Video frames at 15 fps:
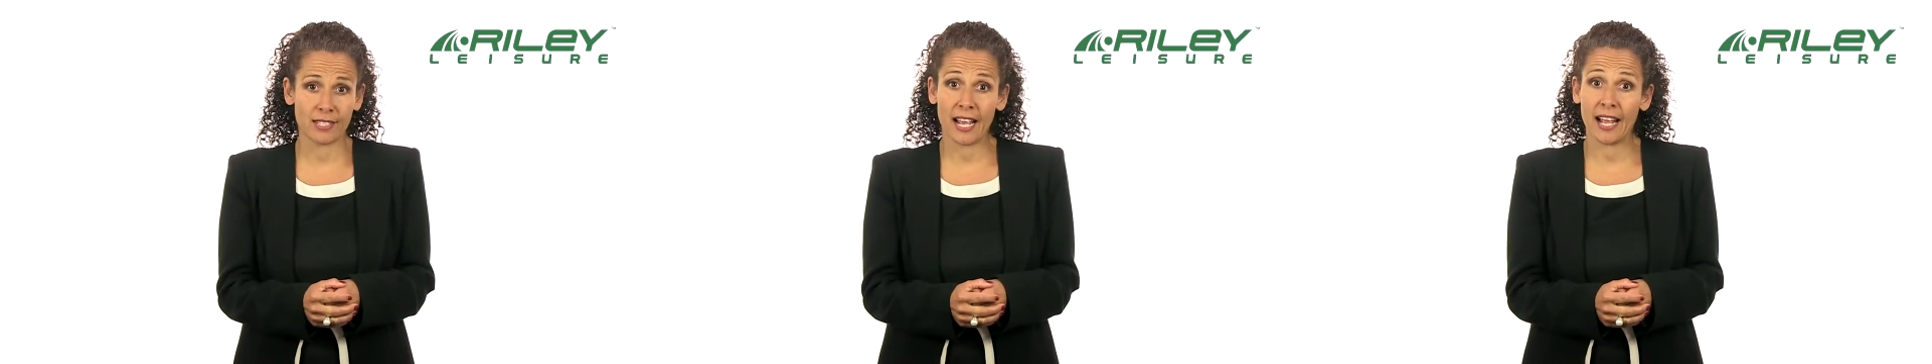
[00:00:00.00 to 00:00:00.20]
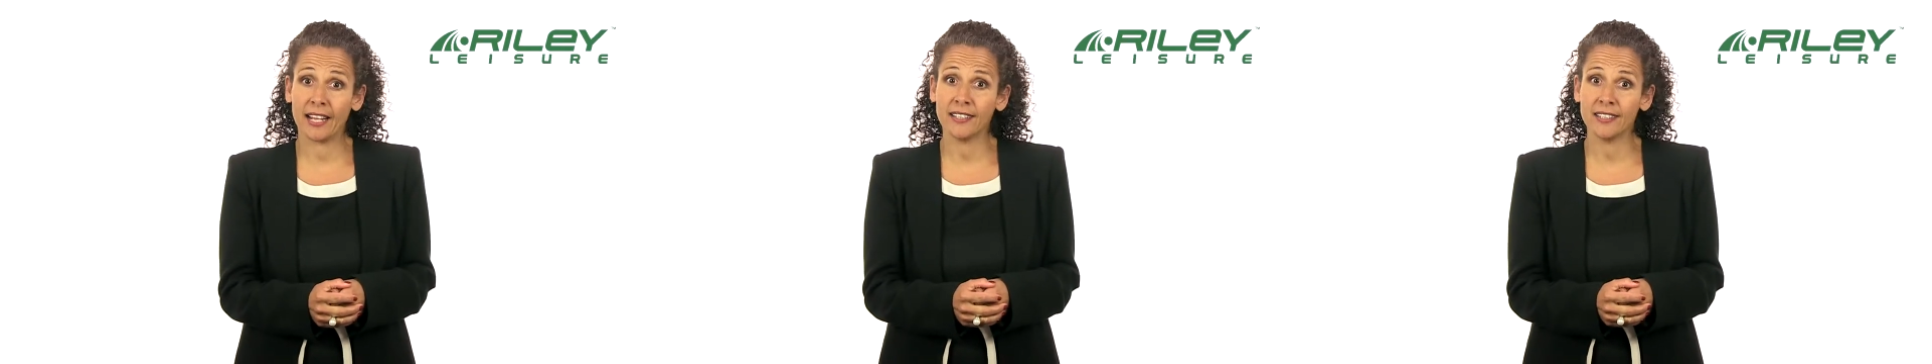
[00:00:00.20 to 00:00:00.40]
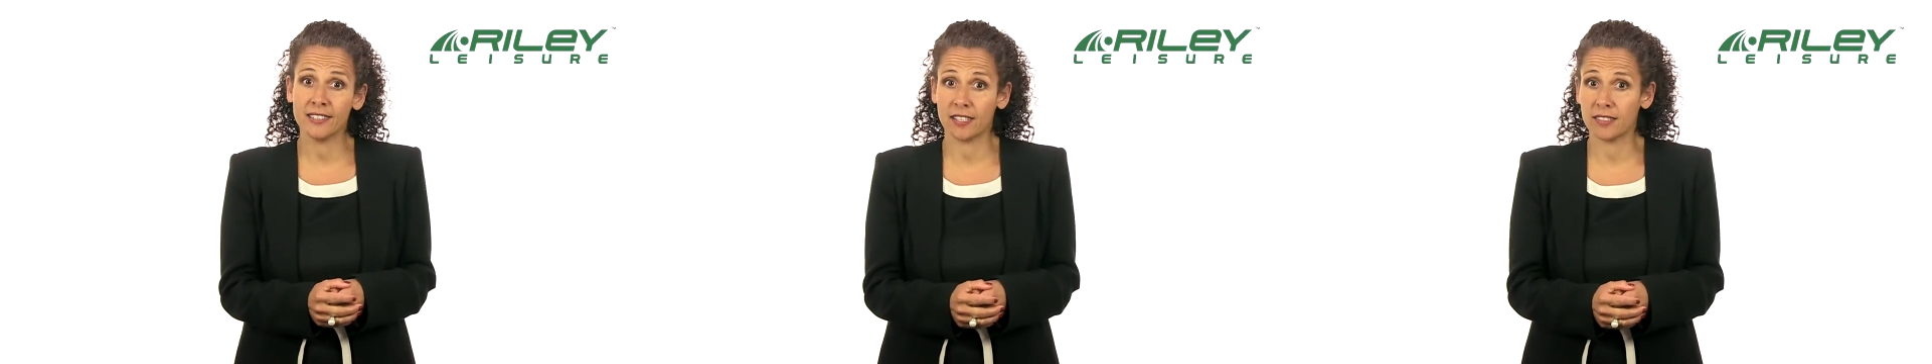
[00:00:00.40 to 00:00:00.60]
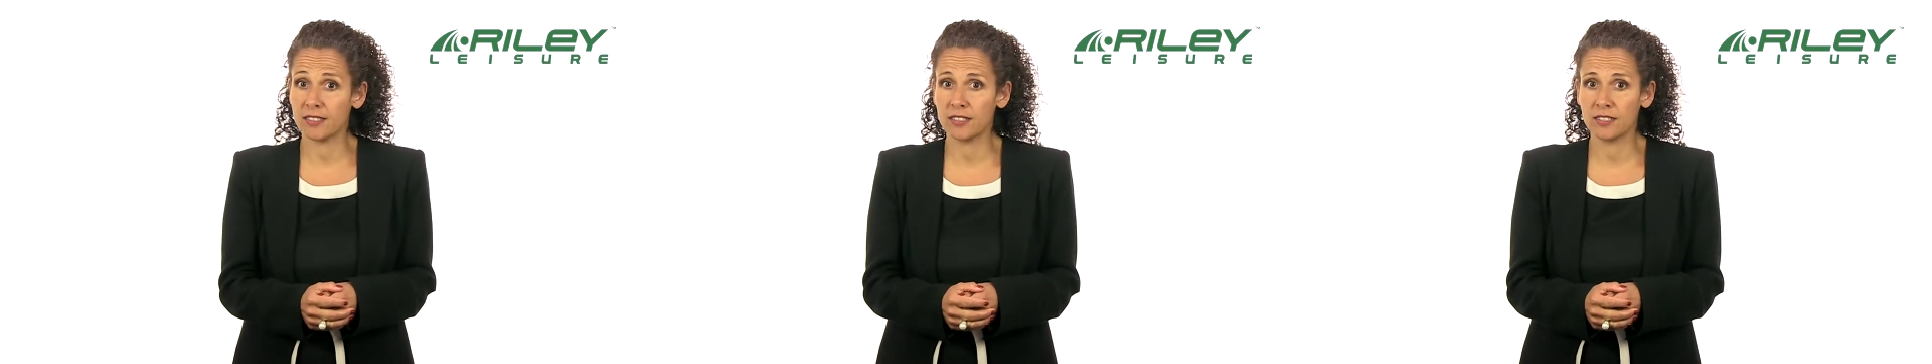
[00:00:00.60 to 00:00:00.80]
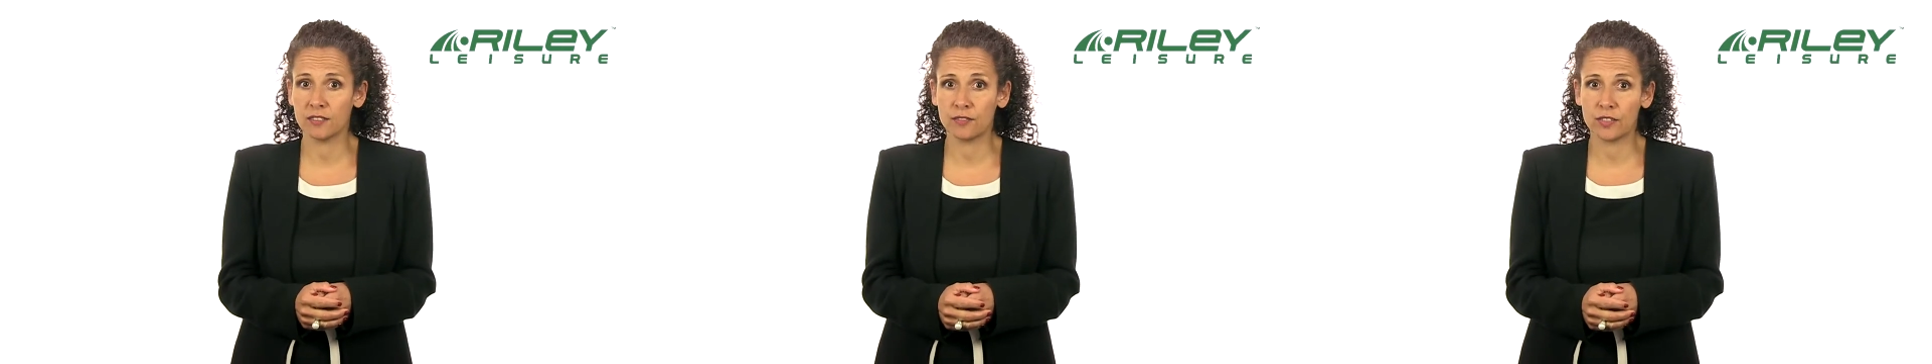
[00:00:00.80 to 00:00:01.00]
and
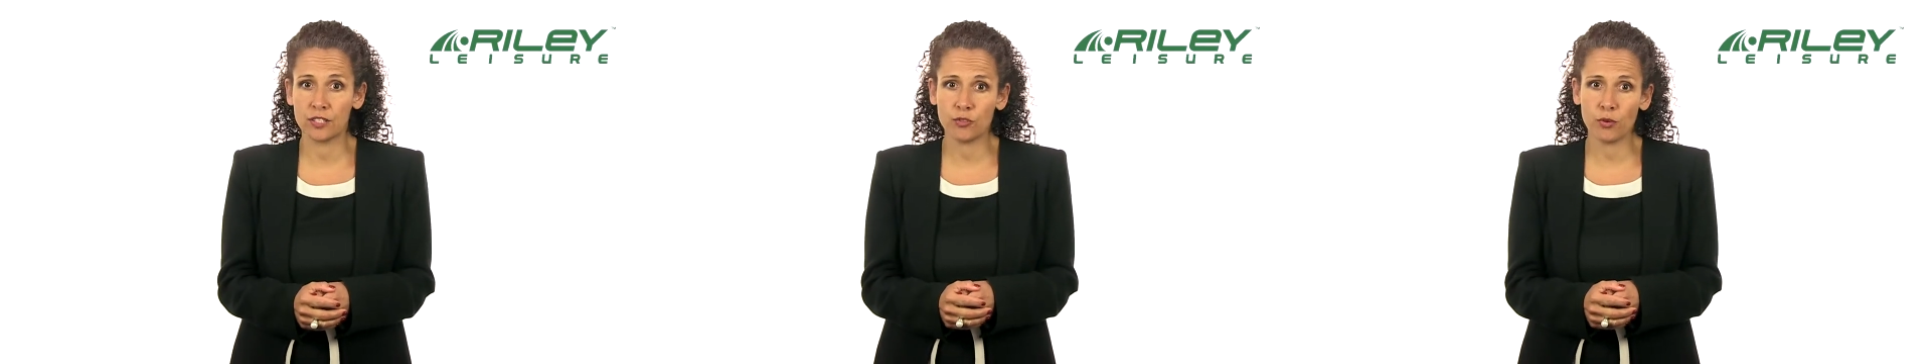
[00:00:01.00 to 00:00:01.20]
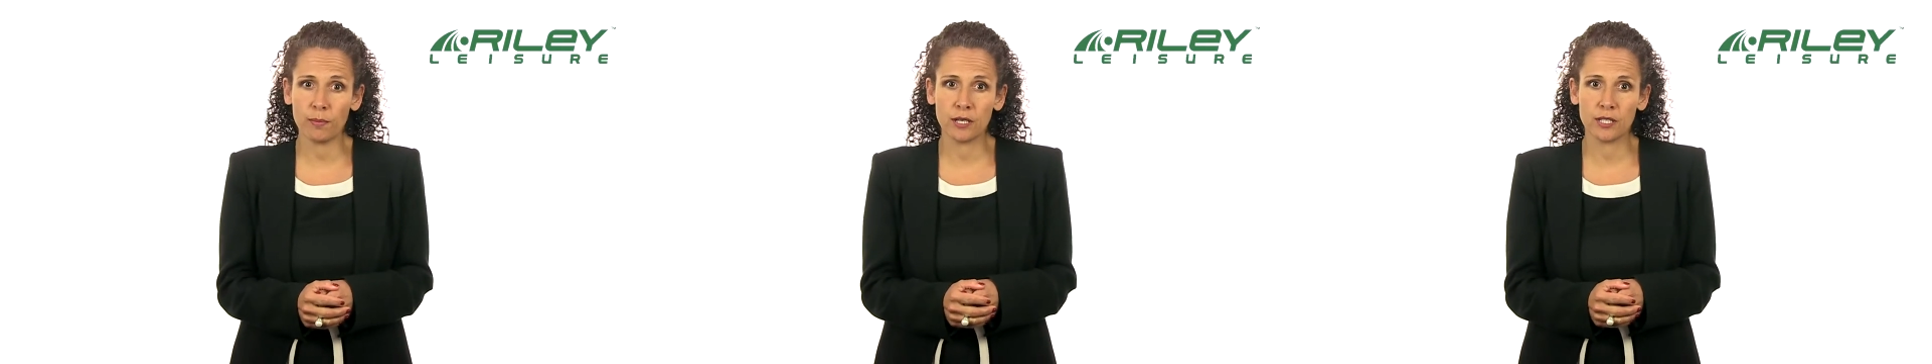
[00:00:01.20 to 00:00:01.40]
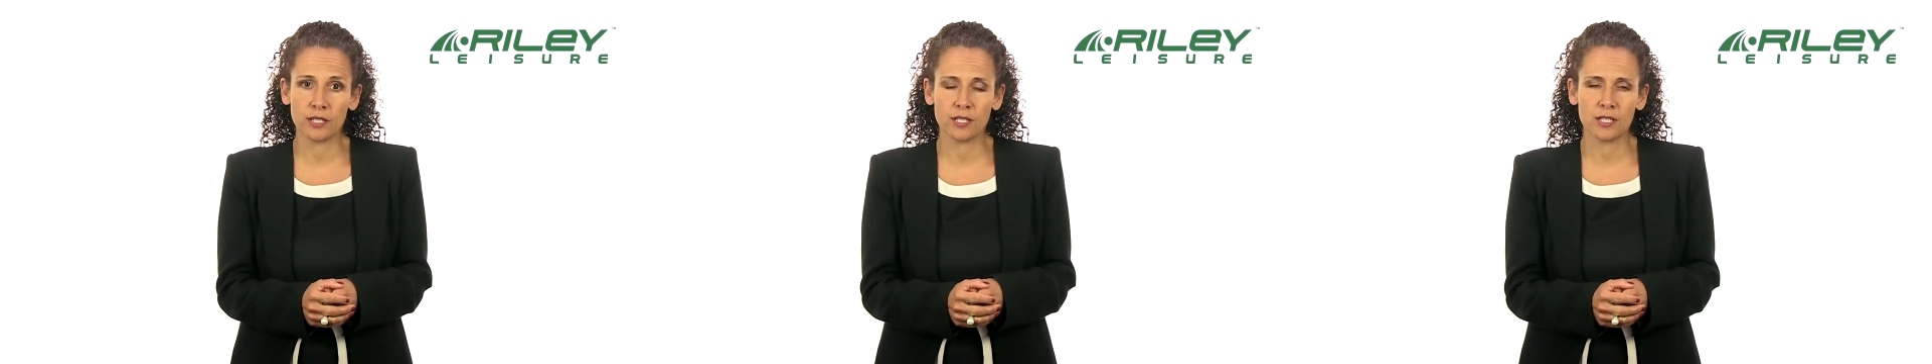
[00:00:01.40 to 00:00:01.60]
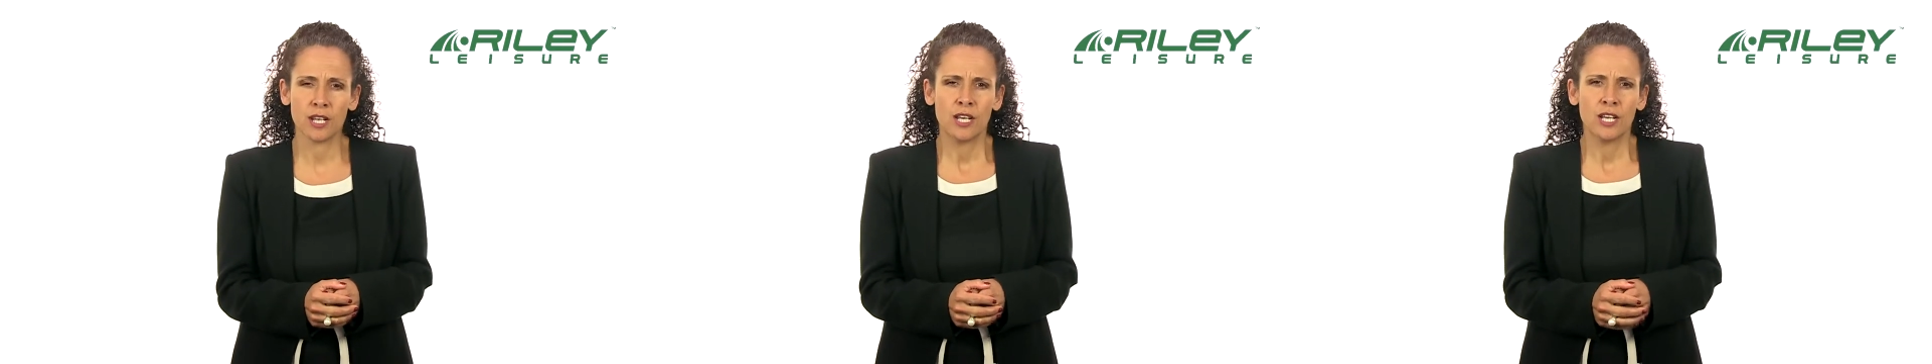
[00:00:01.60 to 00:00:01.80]
dozens of distributors,